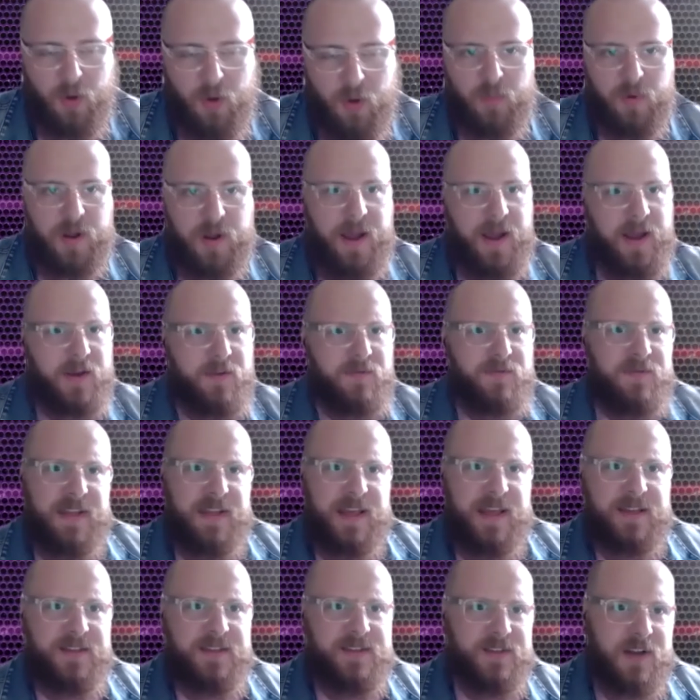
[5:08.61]
What kind of
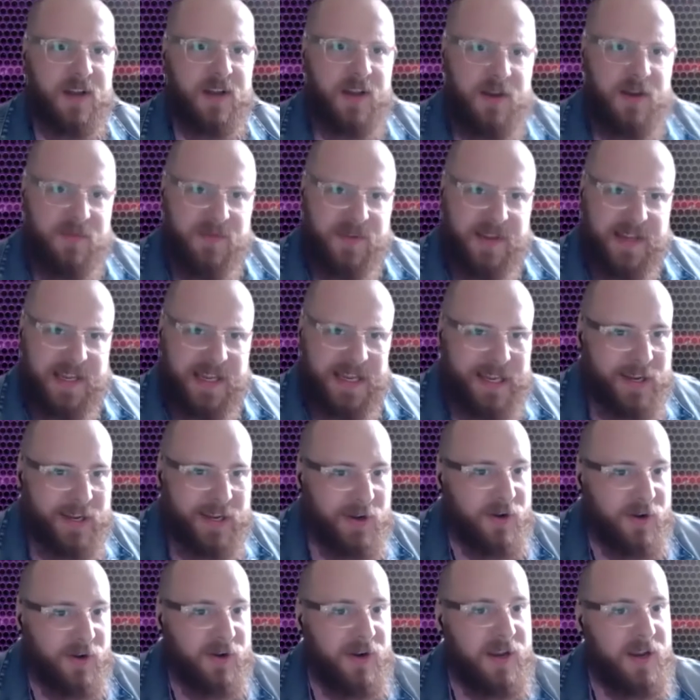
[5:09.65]
ticks are kind of
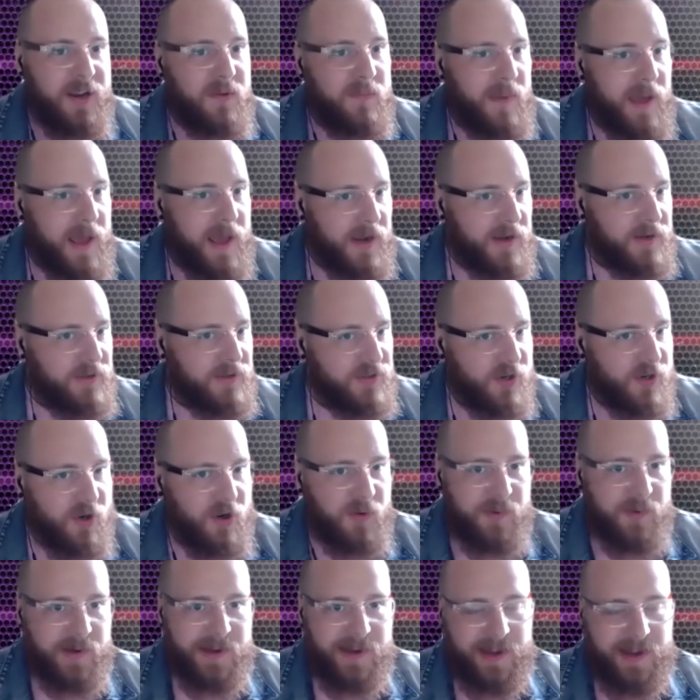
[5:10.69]
here in
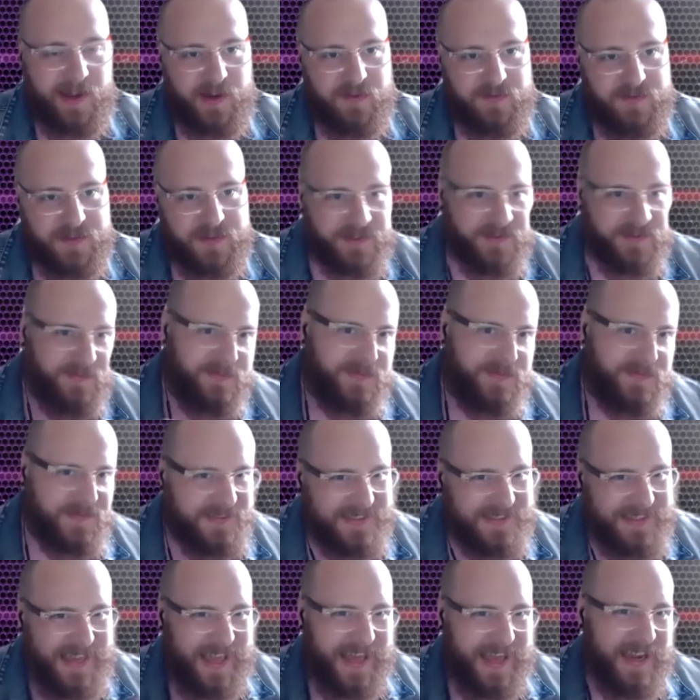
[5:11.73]
Manitoba and kind of just
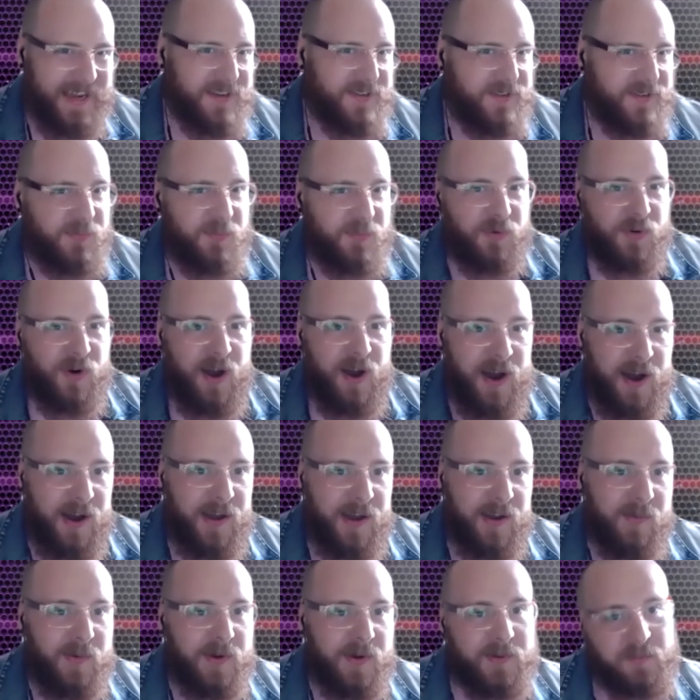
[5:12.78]
Canada's
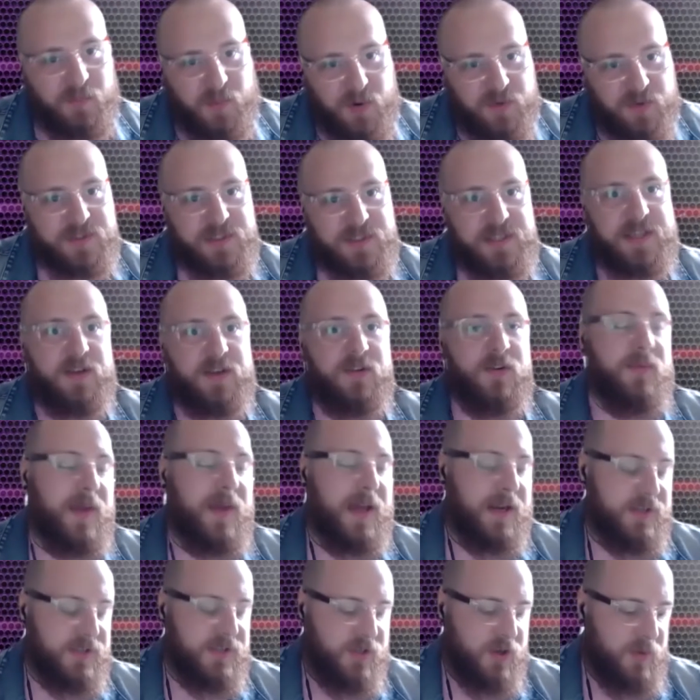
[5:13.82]
broad, but mostly here in
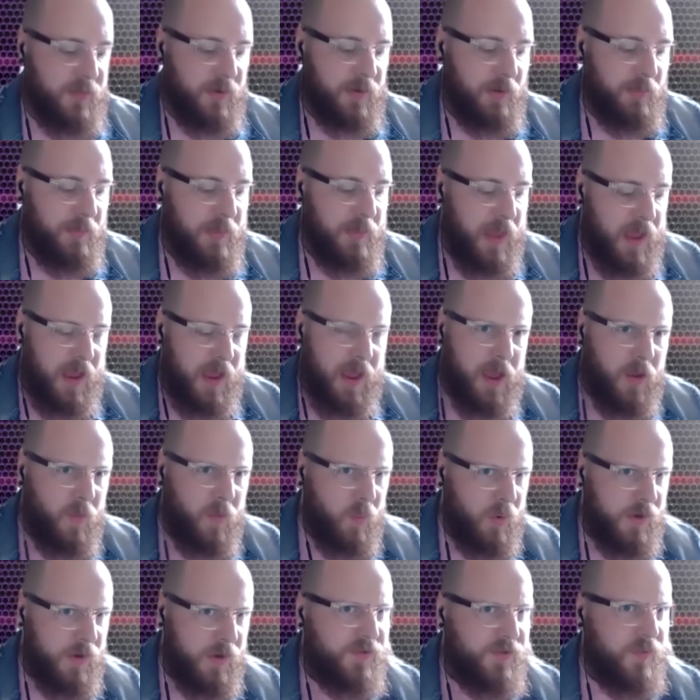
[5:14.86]
Manitoba?
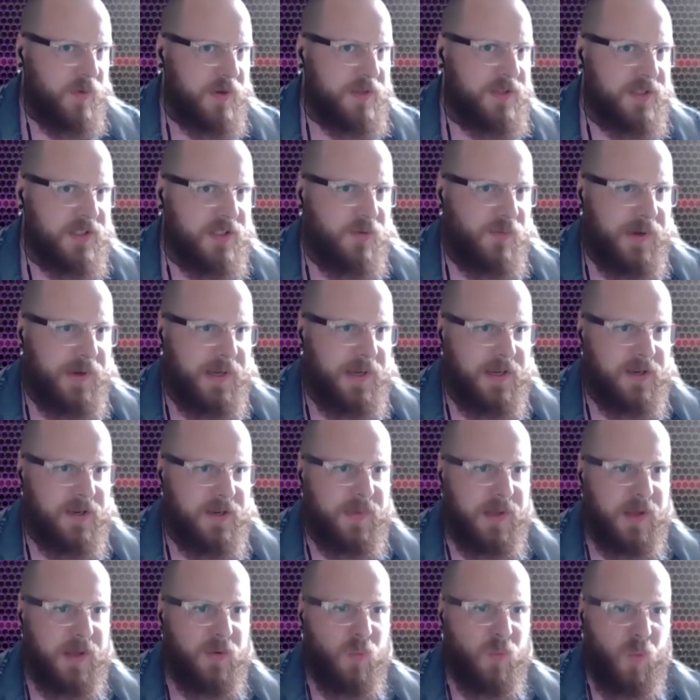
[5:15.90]
And which ones do we need to
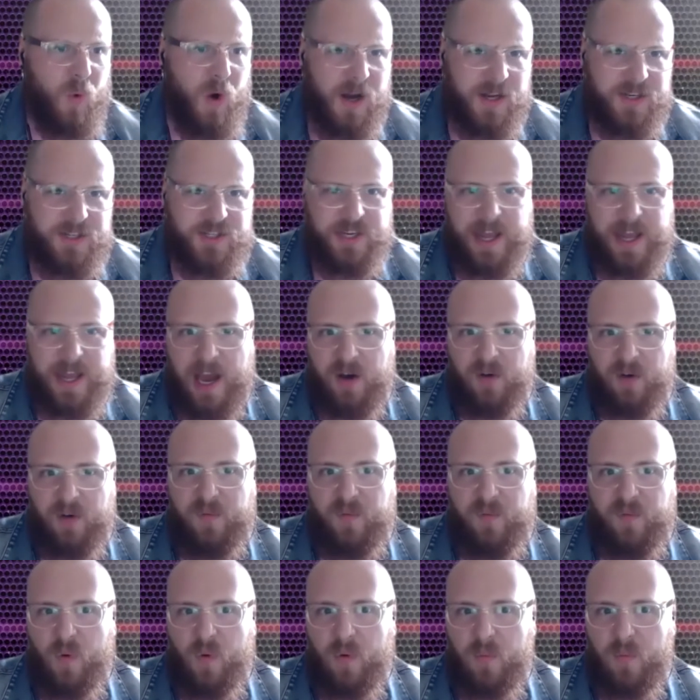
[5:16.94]
be watching out
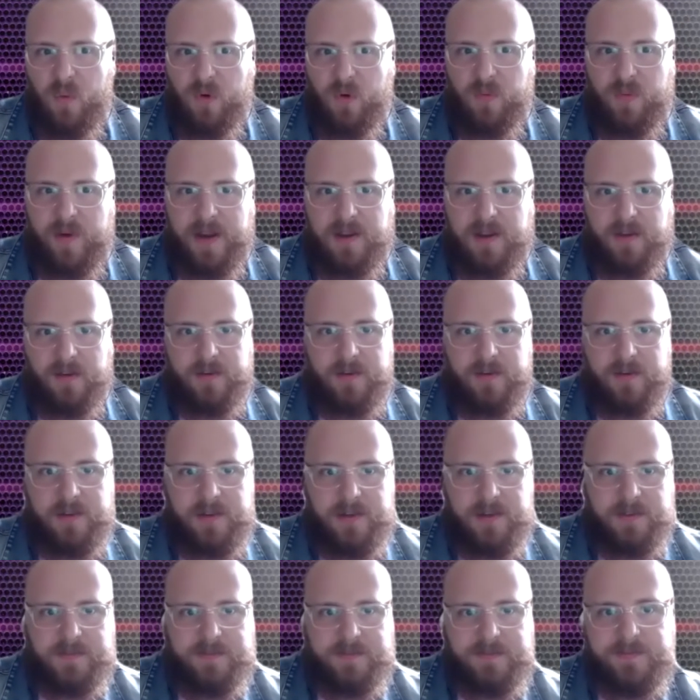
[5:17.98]
for more
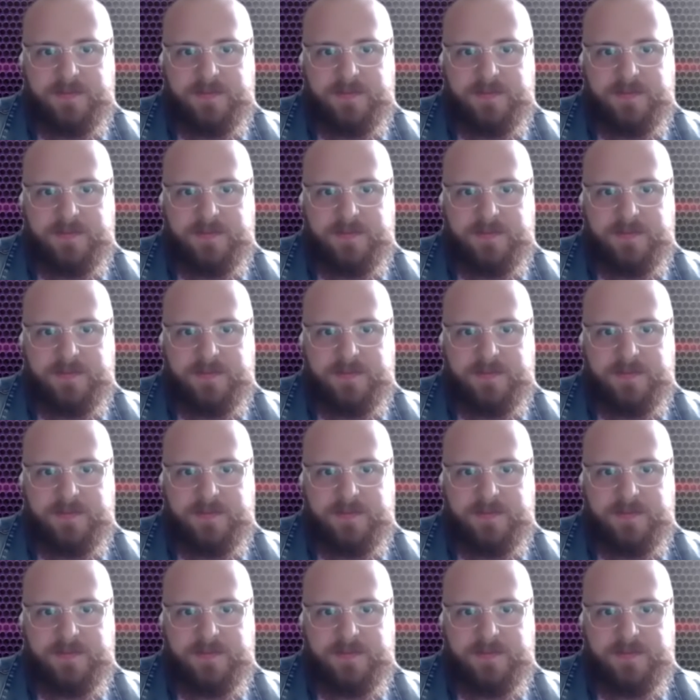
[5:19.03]
regularly?